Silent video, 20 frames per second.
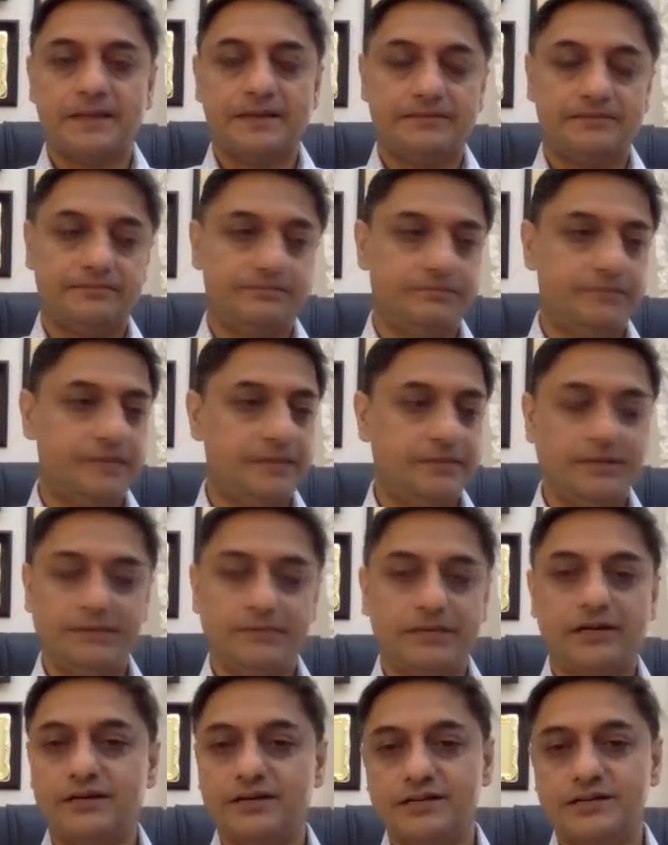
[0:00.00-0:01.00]
Maybe
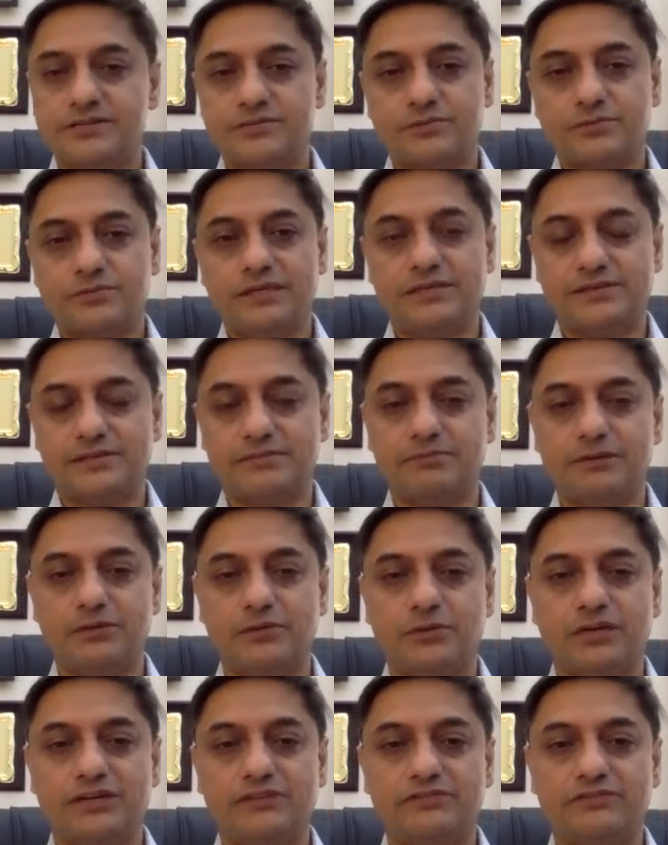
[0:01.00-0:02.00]
because we simply
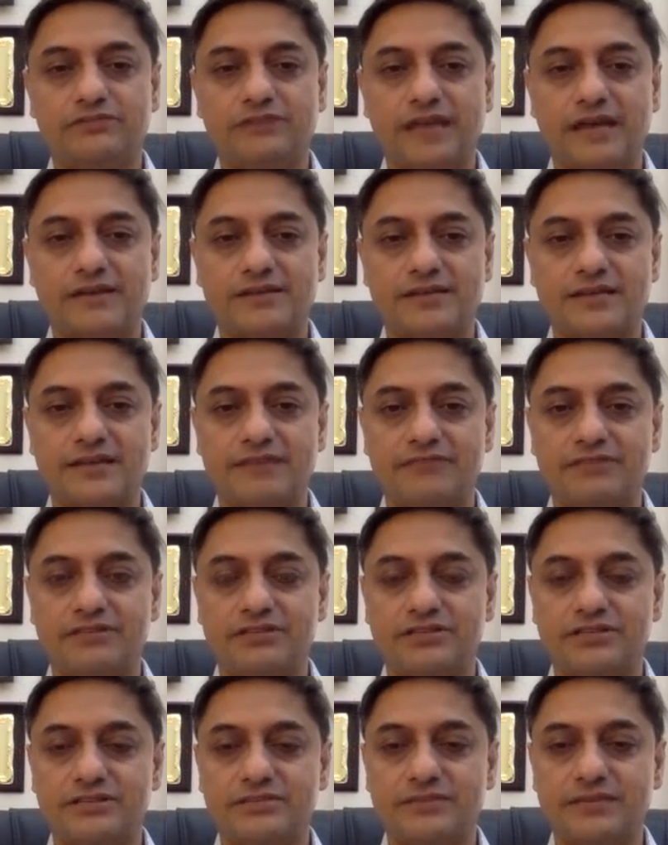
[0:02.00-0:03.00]
weren't as
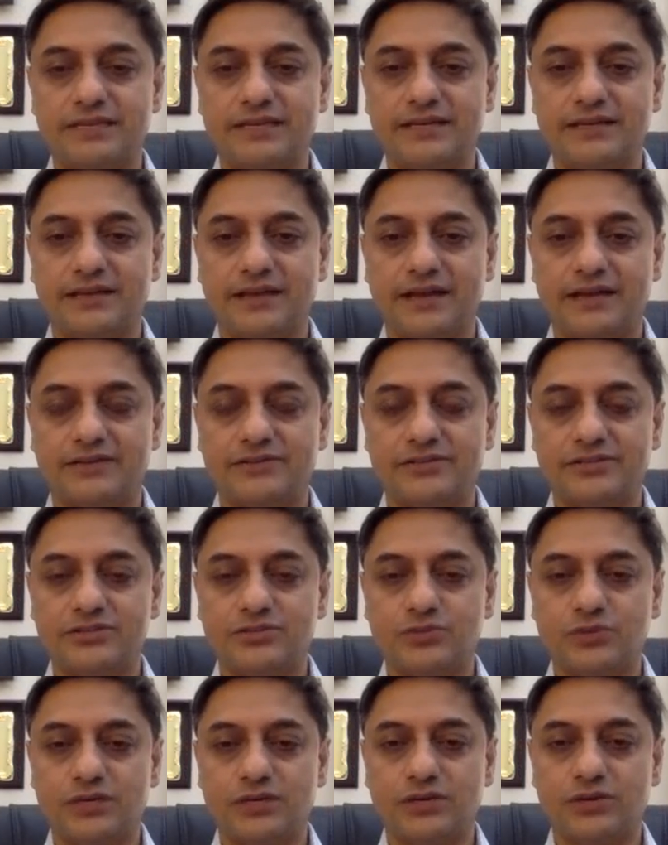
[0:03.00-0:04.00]
leveraged as many other countries
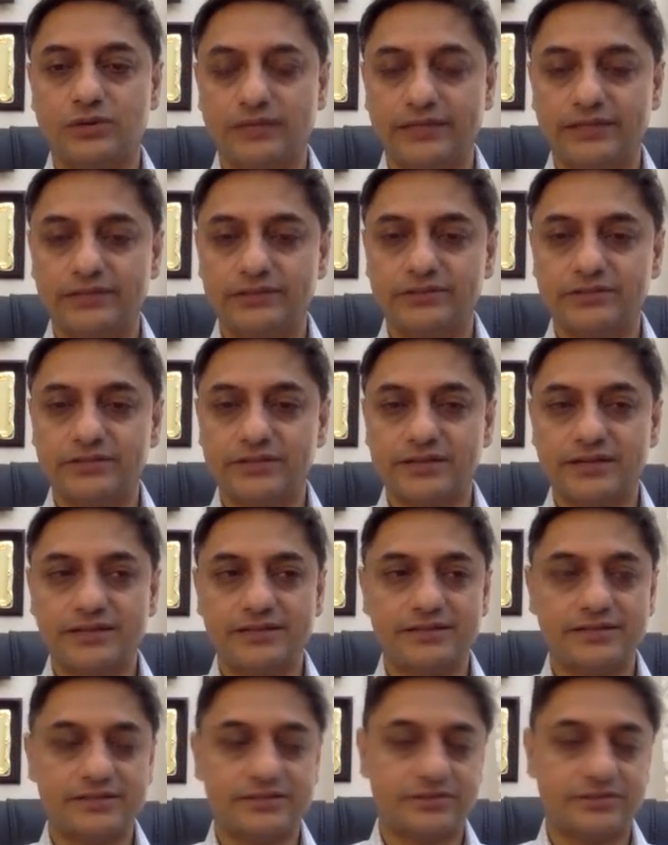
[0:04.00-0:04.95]
were going into this crisis.